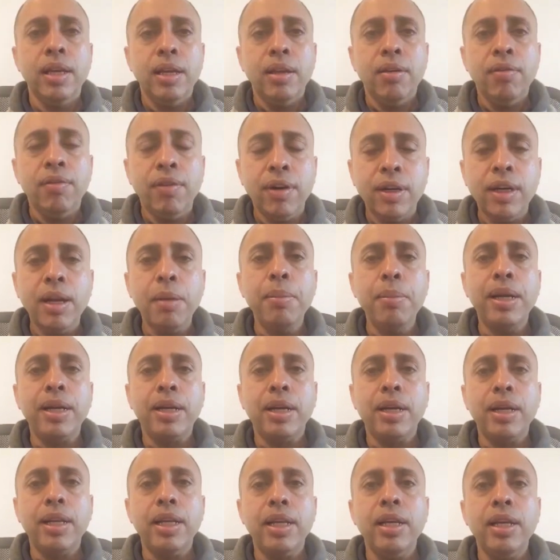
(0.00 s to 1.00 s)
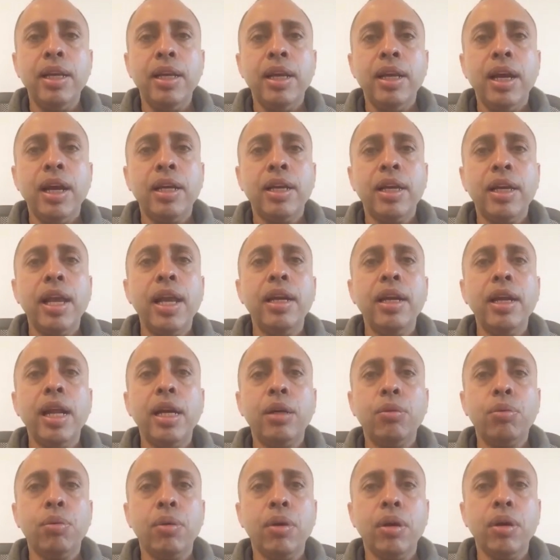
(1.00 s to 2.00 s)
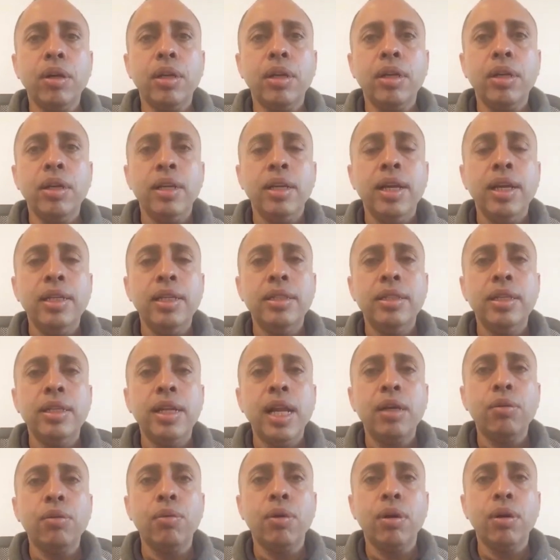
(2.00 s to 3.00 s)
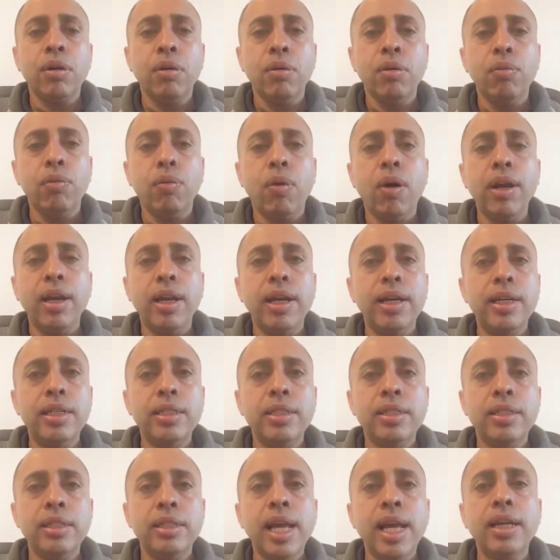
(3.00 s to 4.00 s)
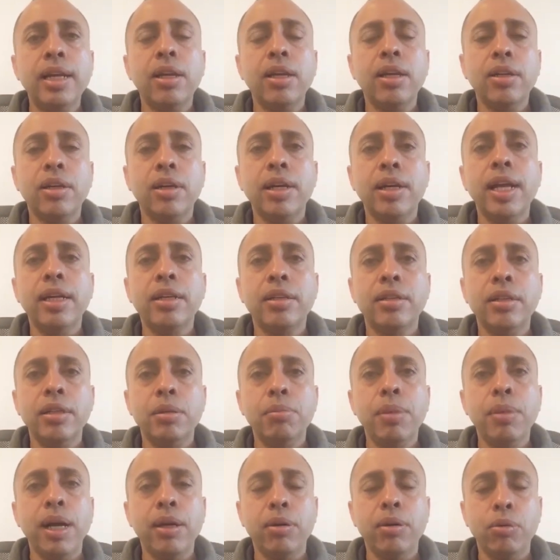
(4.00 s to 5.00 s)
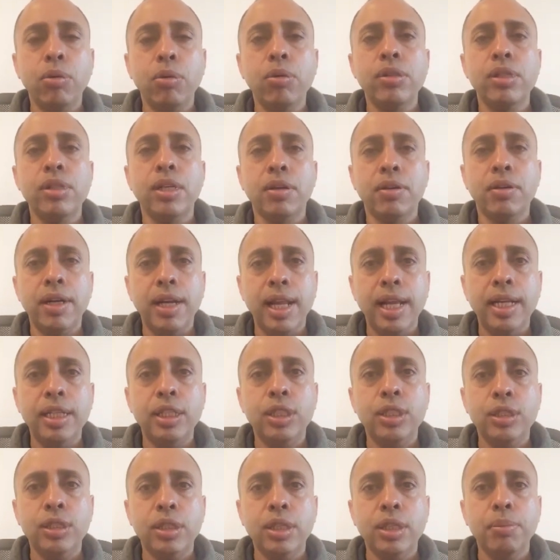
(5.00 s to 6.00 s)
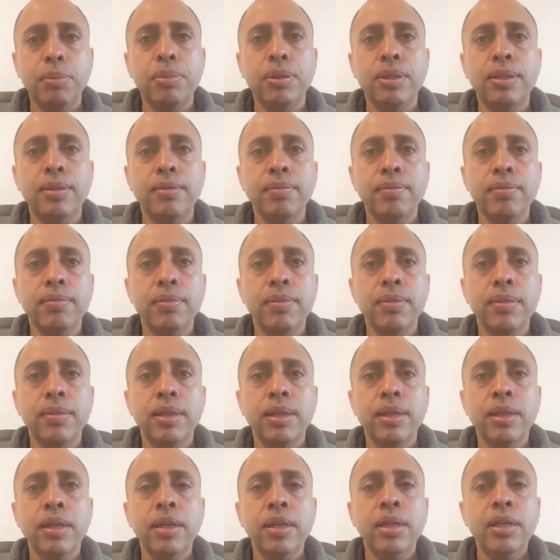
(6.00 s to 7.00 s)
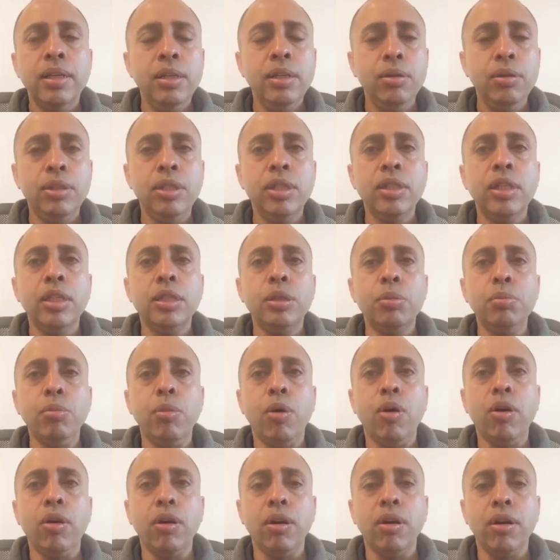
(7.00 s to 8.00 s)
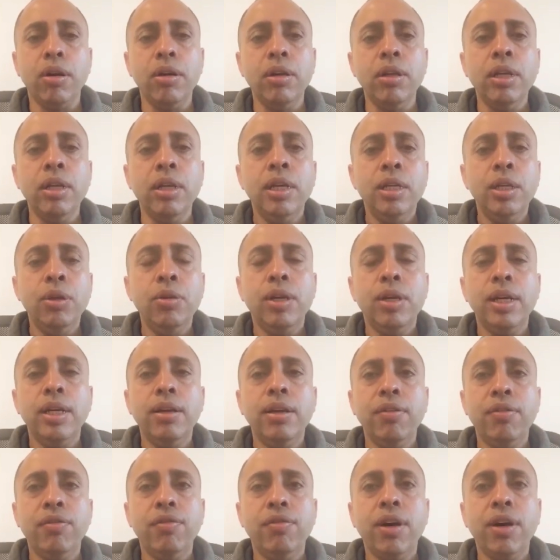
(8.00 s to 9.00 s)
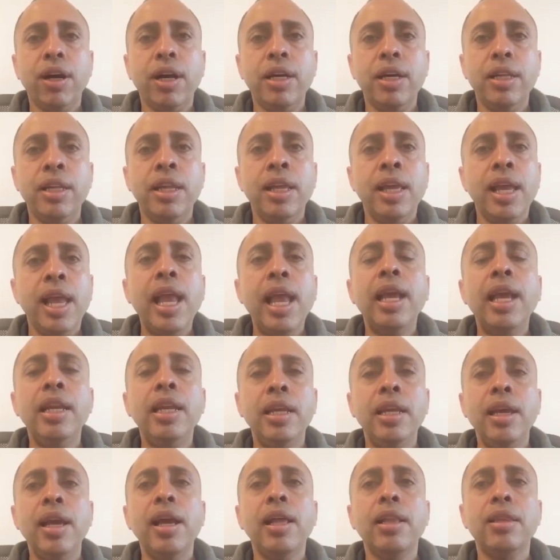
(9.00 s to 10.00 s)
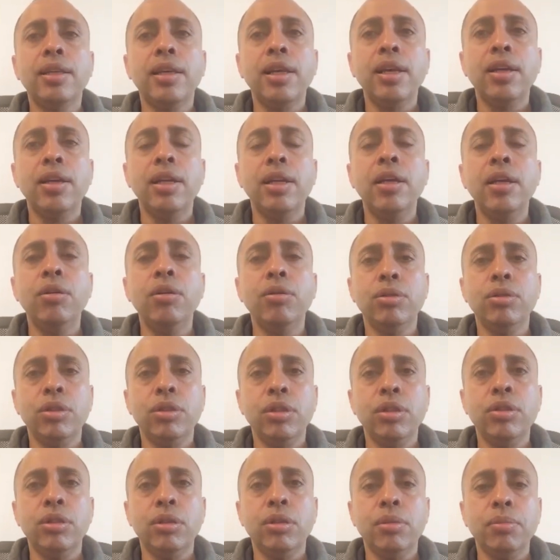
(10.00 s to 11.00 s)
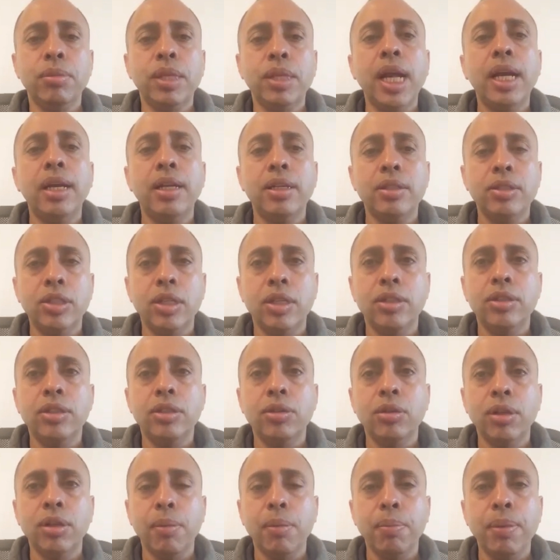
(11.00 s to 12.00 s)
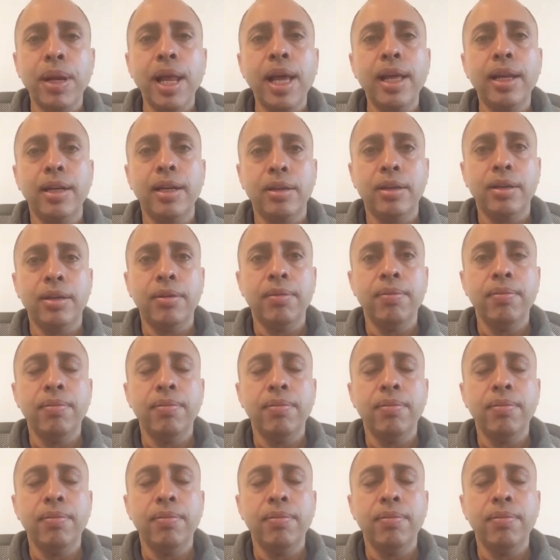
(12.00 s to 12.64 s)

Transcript: Fundamentally, a care network is a network of wallets that are connected by roles and relationships. Using this model, you can define any healthcare ecosystem that exists on the planet.